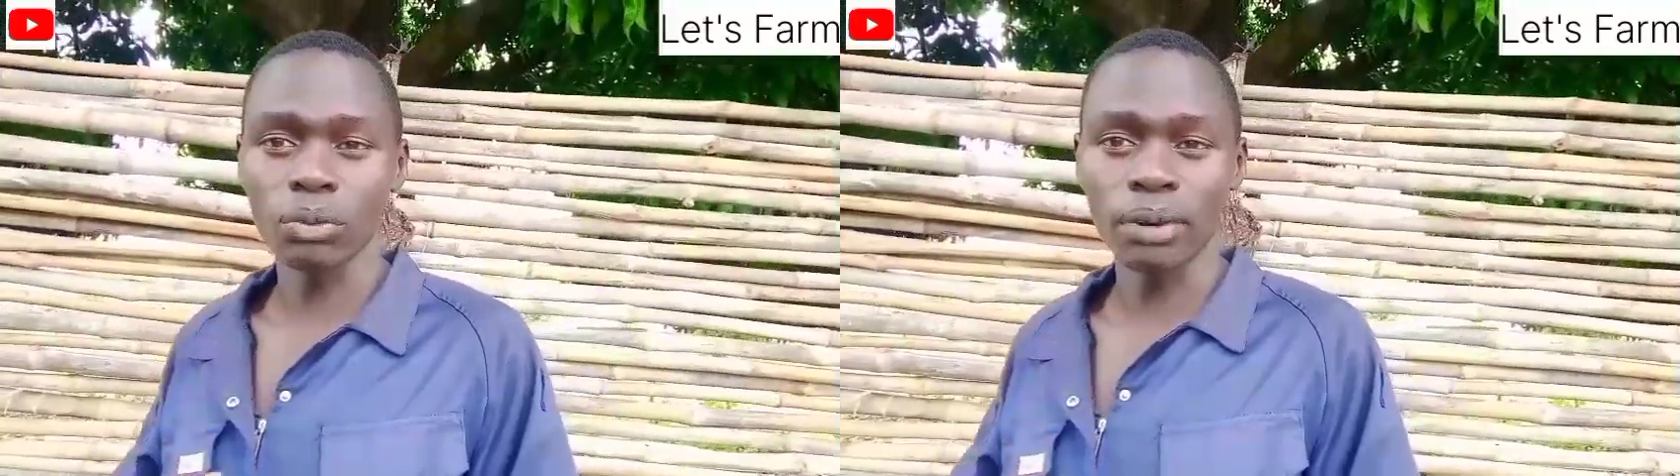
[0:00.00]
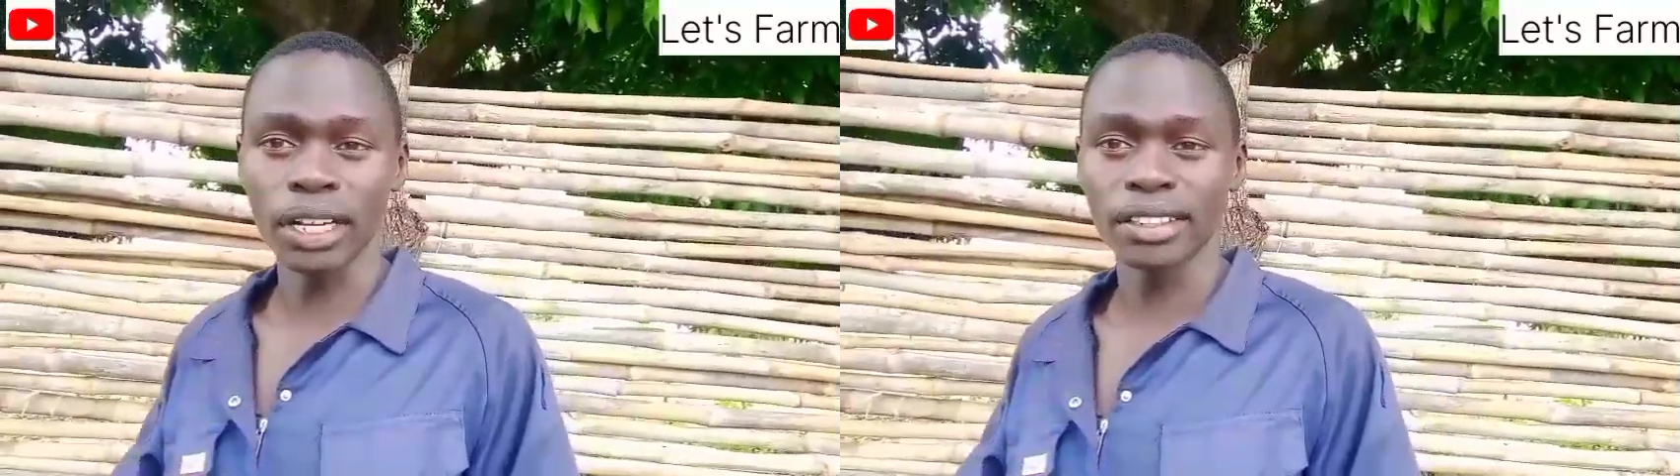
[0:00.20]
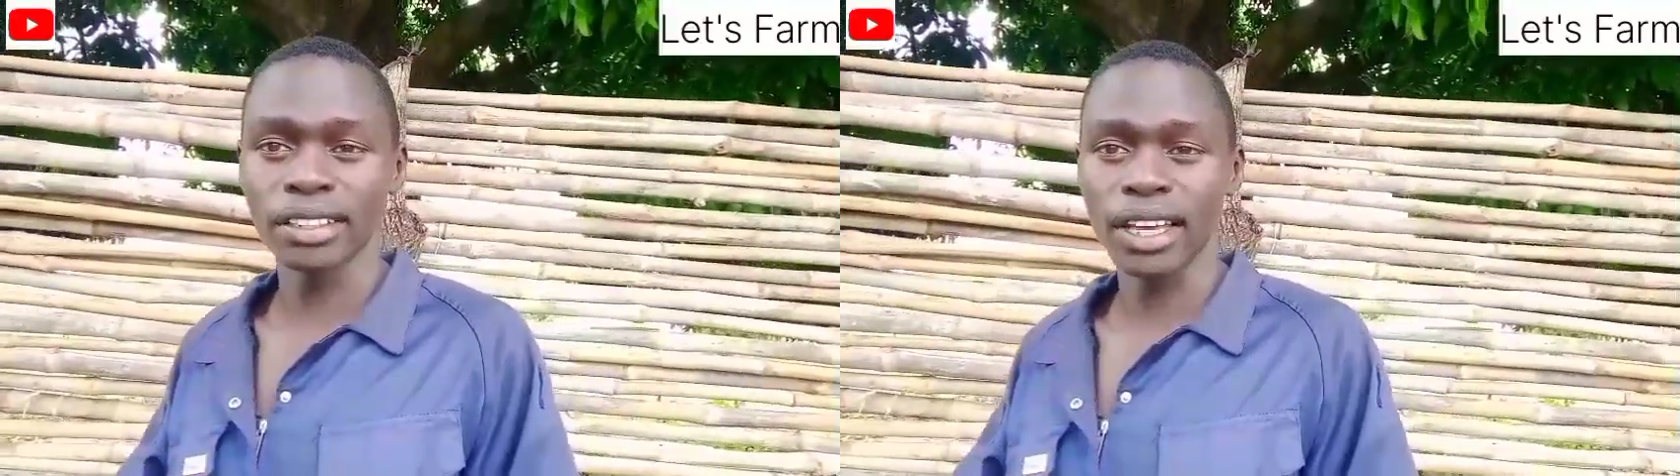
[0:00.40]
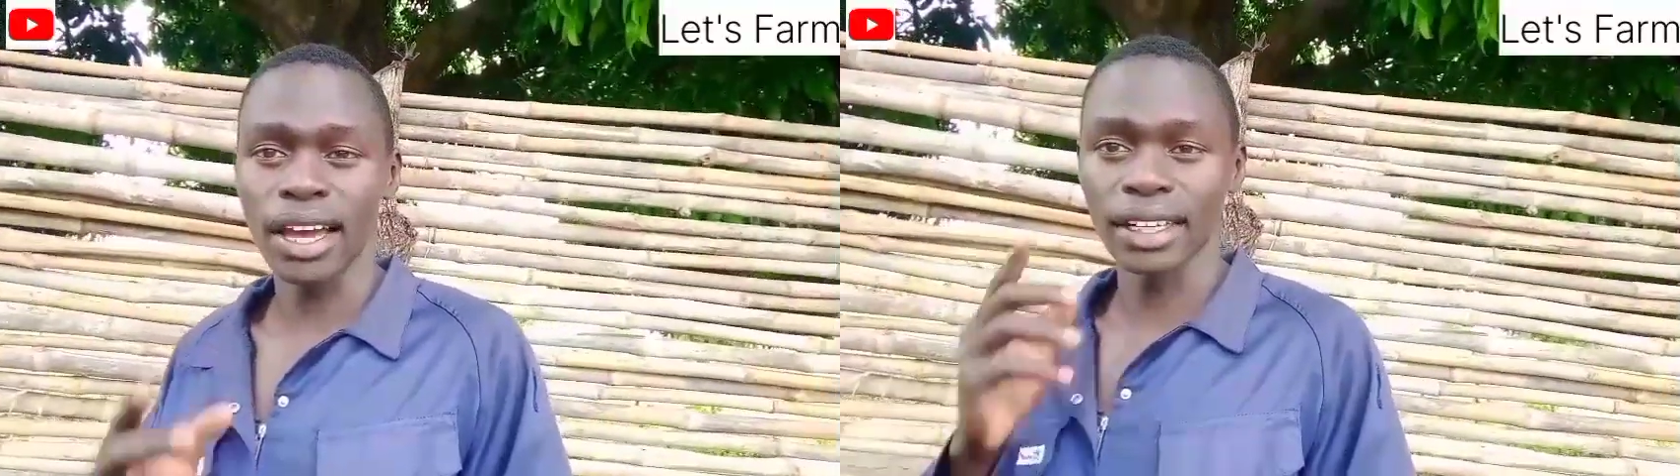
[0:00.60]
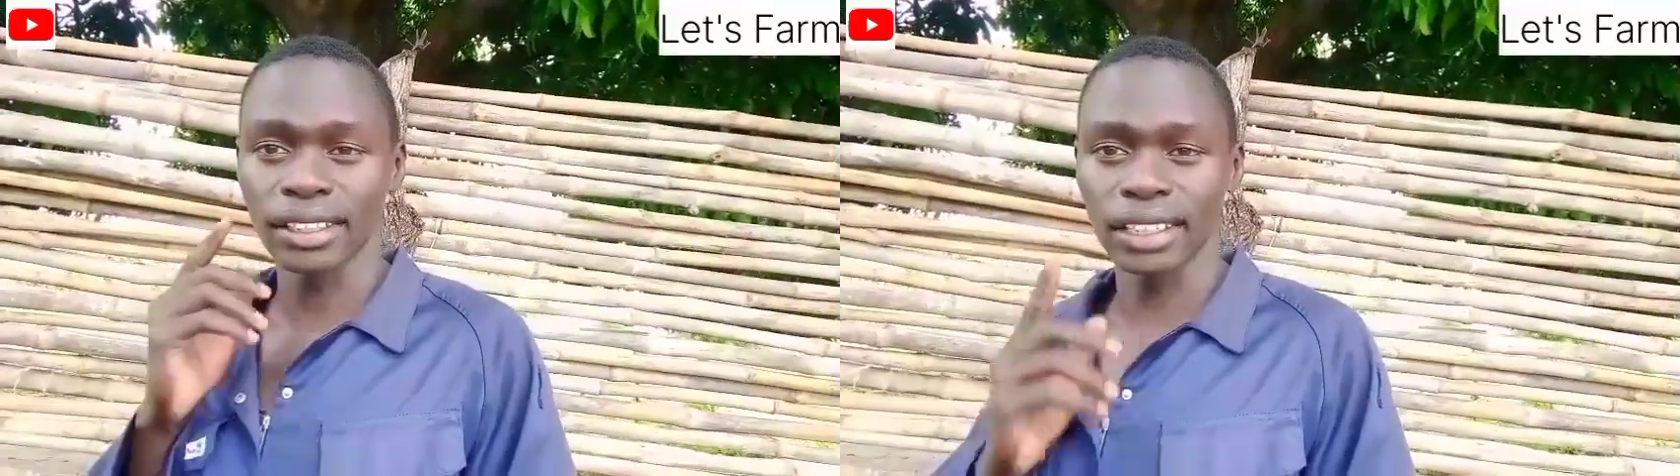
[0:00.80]
to birds
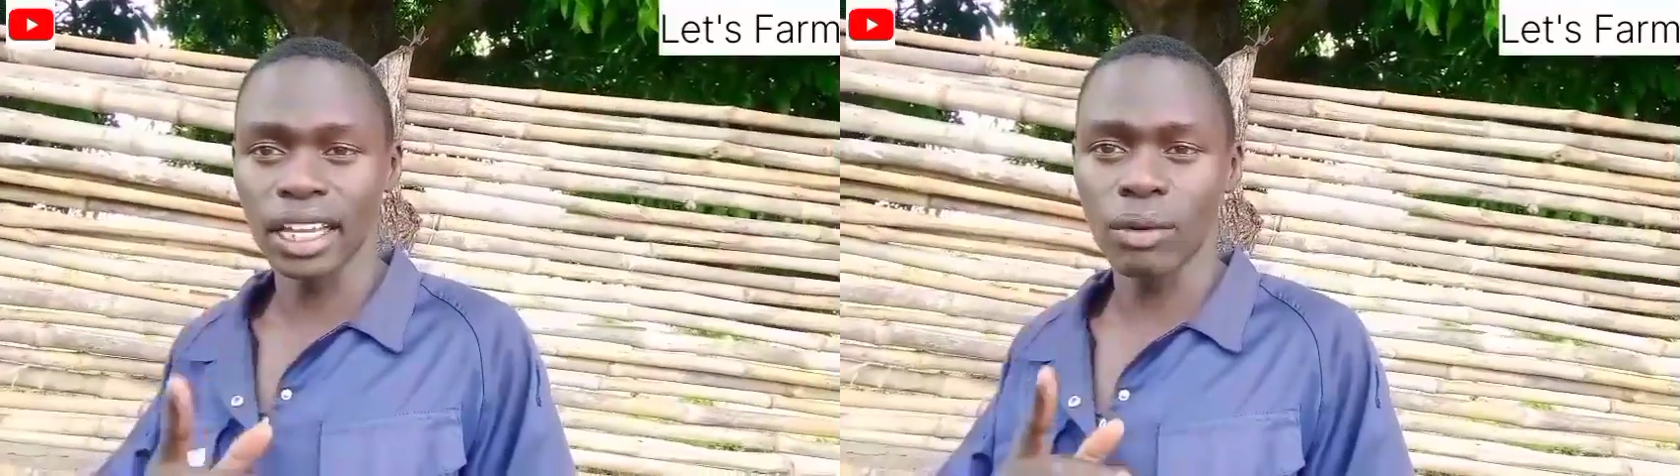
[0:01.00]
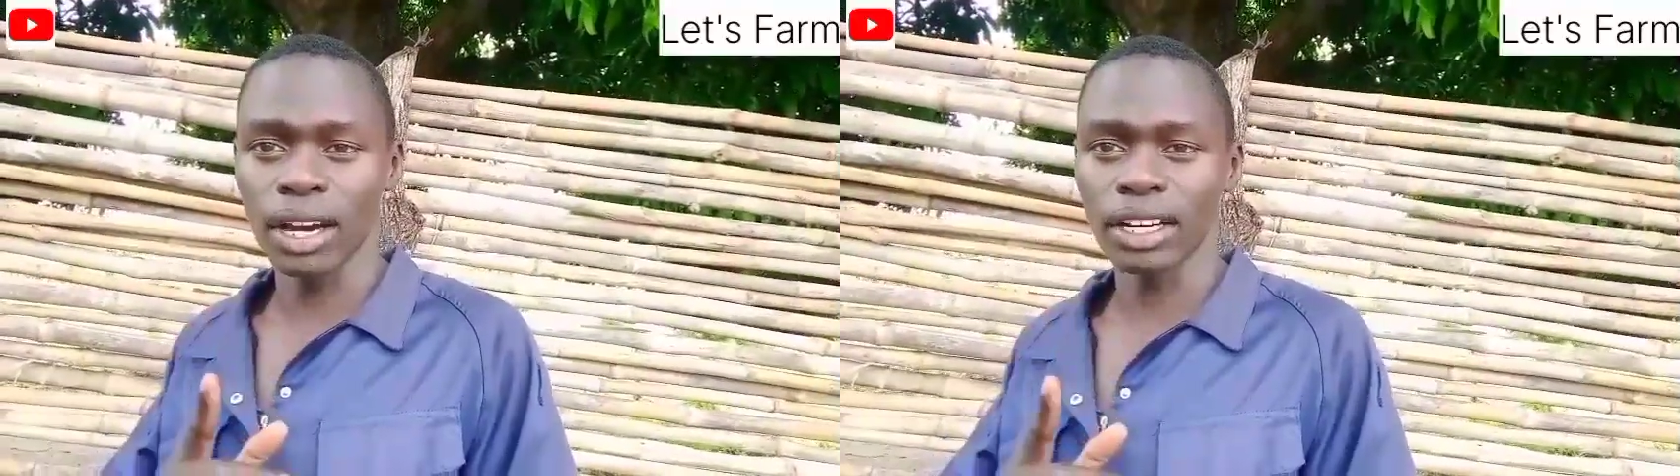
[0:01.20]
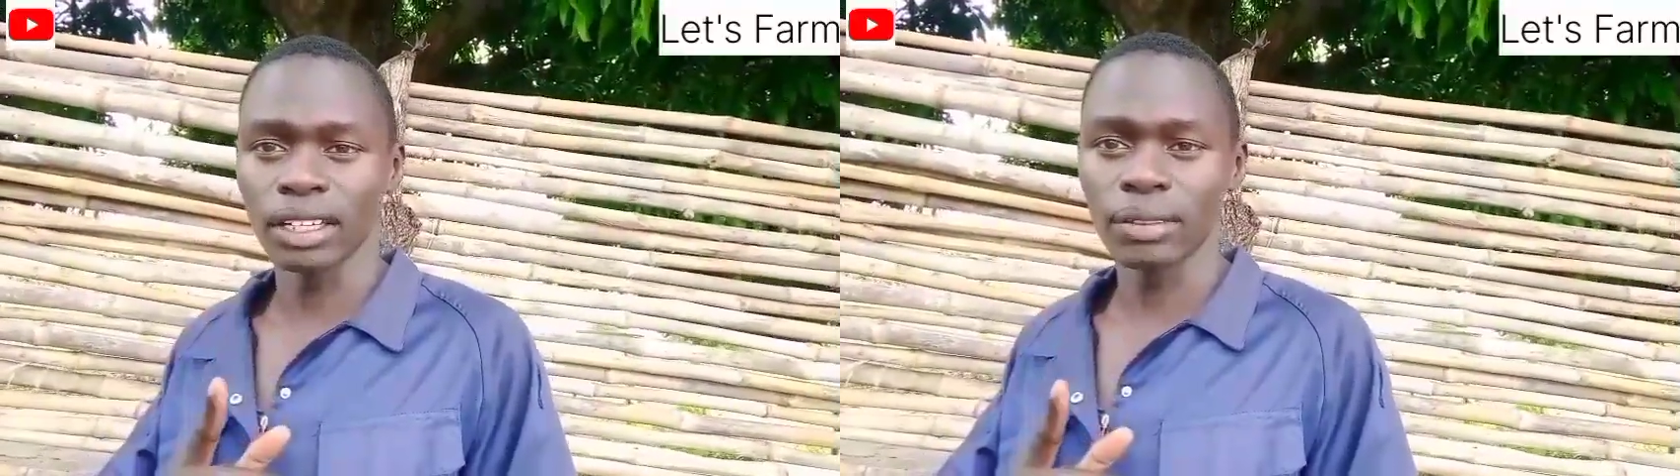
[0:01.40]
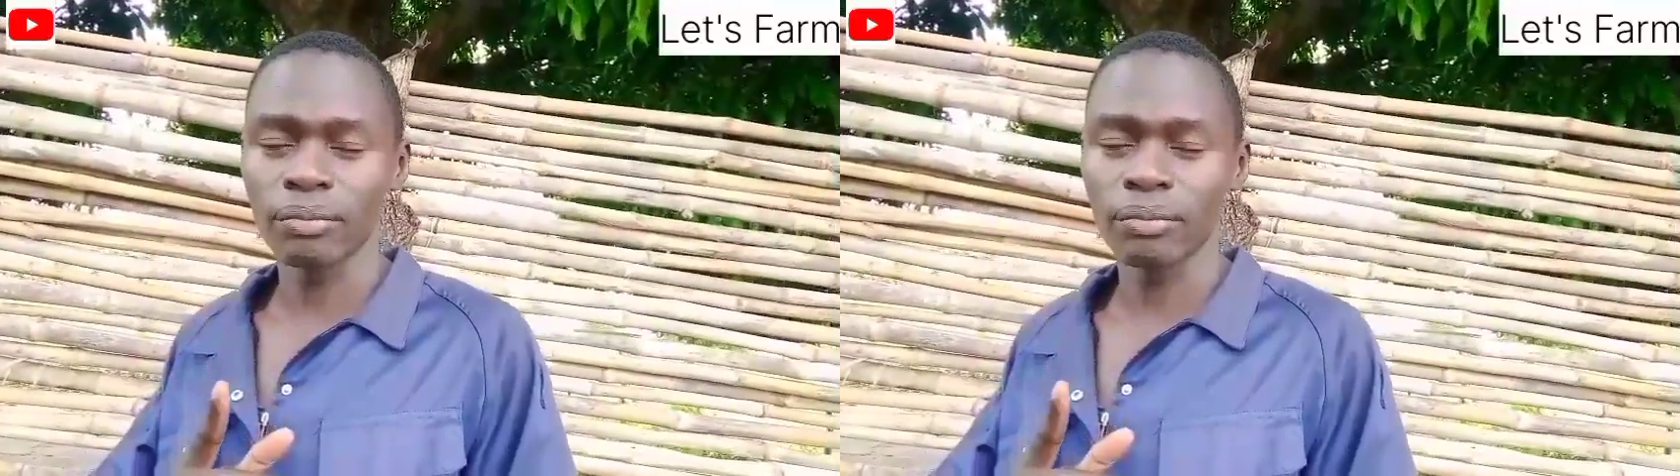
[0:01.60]
at day 1.